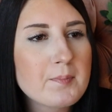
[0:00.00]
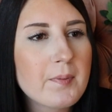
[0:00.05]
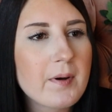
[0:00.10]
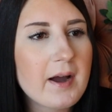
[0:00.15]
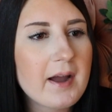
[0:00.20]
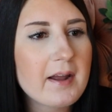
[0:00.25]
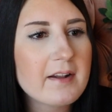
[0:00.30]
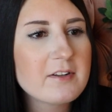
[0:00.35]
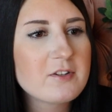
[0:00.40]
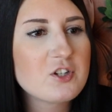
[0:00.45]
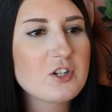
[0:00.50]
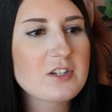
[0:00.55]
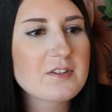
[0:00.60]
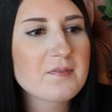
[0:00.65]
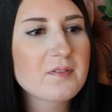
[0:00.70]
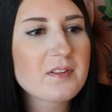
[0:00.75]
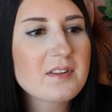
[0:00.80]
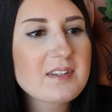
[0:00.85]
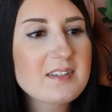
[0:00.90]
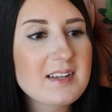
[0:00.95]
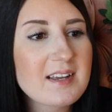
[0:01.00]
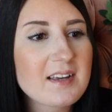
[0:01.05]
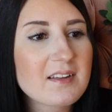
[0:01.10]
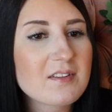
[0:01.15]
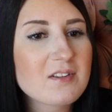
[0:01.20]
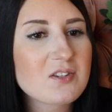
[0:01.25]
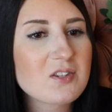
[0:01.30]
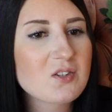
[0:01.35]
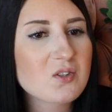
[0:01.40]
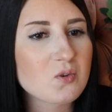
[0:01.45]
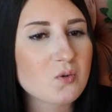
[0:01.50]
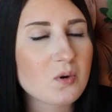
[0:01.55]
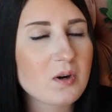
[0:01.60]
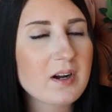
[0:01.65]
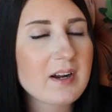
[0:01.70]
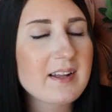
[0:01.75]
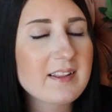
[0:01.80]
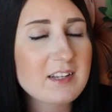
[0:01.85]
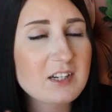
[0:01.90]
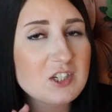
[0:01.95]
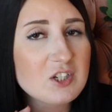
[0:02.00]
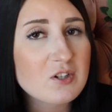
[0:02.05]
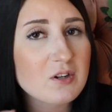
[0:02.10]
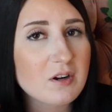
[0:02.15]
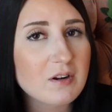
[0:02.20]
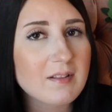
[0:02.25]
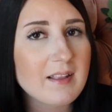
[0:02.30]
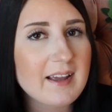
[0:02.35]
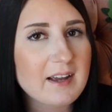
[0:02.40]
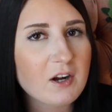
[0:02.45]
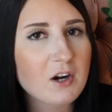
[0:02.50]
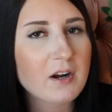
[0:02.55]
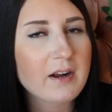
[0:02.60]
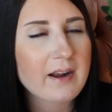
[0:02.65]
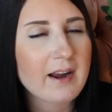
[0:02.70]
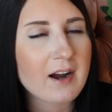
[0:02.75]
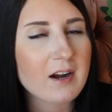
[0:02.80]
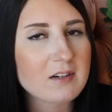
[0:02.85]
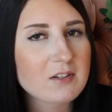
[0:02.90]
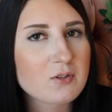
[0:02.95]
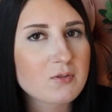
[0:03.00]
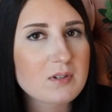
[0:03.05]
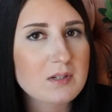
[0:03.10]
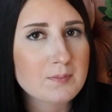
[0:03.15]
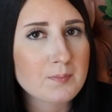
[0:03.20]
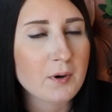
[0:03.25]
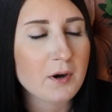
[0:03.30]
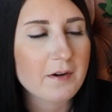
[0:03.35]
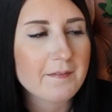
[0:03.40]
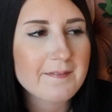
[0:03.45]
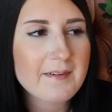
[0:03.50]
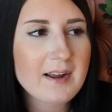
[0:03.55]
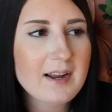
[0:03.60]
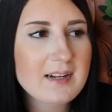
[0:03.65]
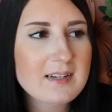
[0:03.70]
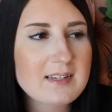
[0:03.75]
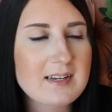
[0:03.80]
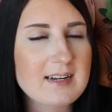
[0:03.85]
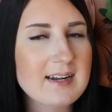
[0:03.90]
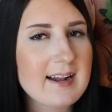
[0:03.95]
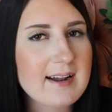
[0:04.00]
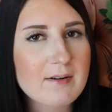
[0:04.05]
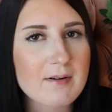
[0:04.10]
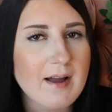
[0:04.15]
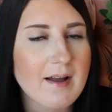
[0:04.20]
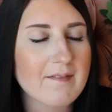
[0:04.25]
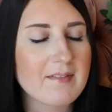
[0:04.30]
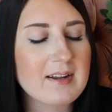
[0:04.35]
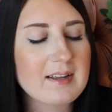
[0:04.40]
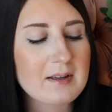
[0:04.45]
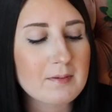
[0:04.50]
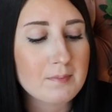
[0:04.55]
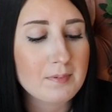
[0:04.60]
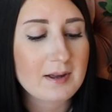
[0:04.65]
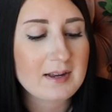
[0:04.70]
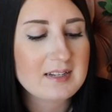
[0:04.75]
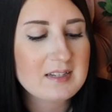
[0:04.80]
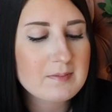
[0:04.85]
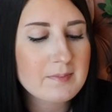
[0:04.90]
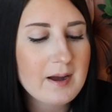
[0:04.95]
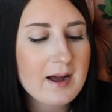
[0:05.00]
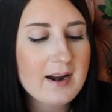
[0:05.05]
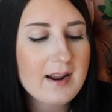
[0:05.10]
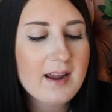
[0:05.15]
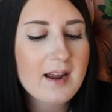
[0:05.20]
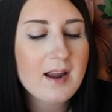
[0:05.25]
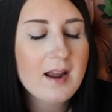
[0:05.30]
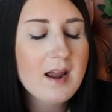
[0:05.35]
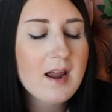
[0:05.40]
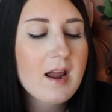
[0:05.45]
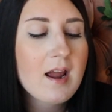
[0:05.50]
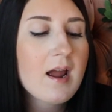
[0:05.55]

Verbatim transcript: but just for the sake of the story, I think she like her character was perfect and I don't have any complaints about it.